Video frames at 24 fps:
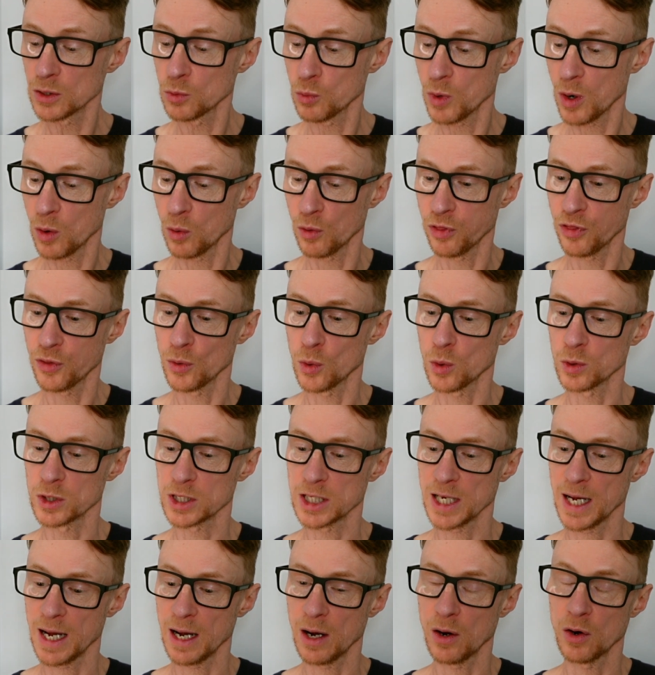well thought
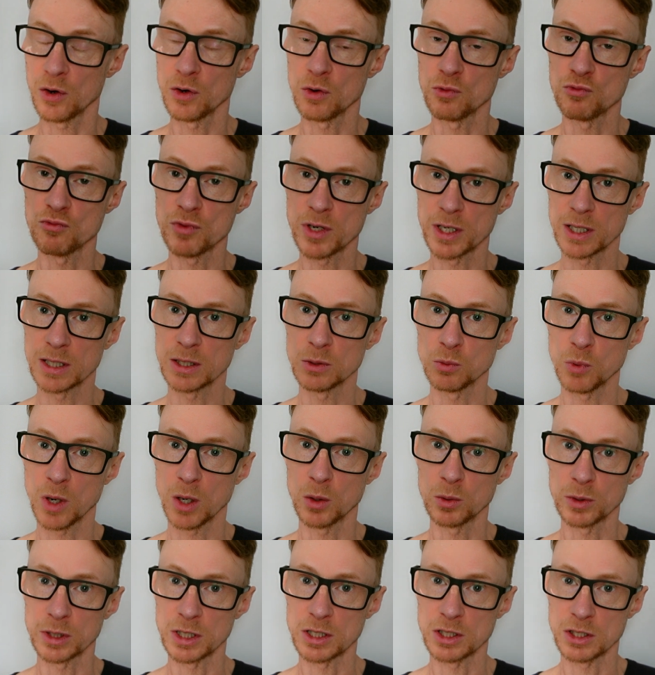out and a really well
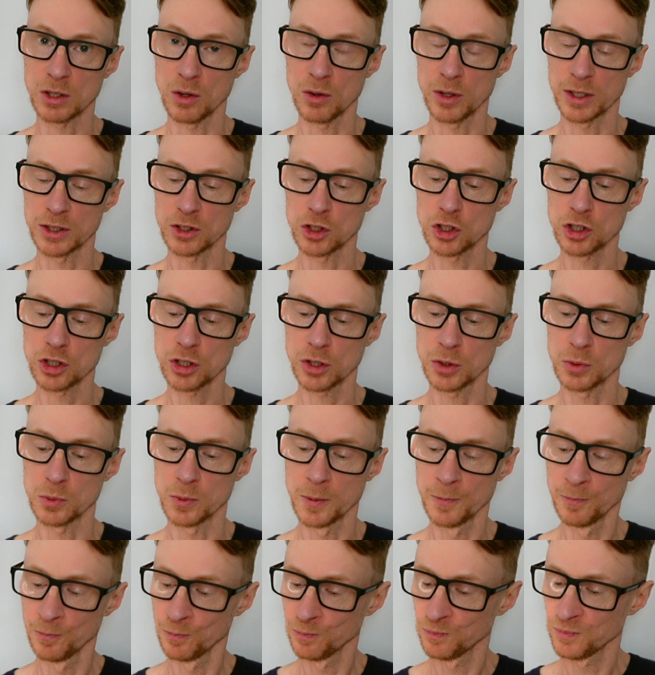designed shoe.
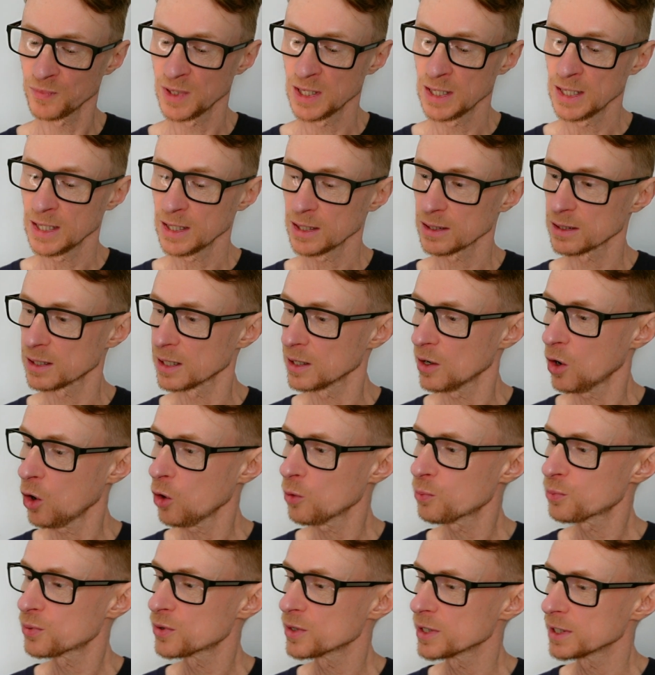The
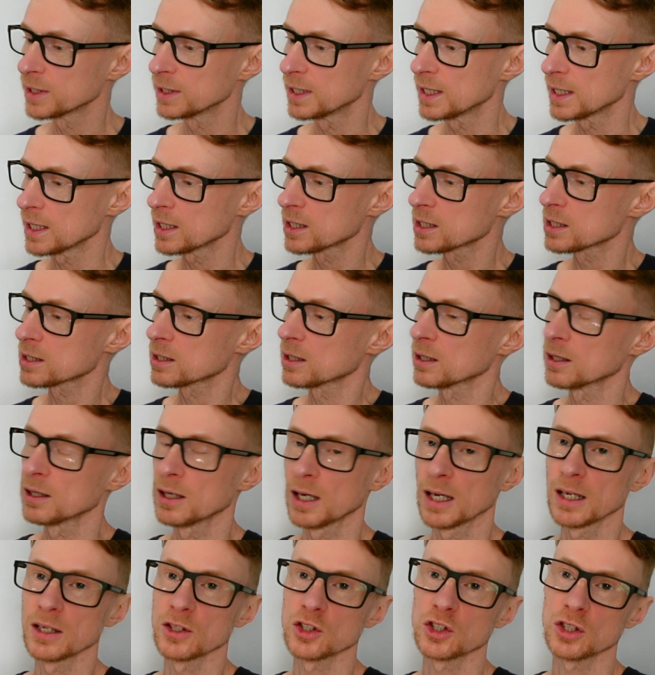upper in this,
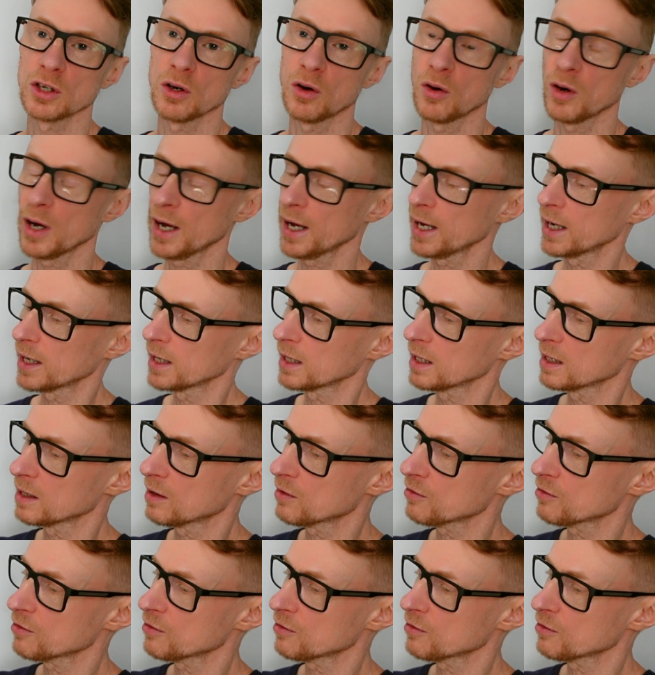it's got a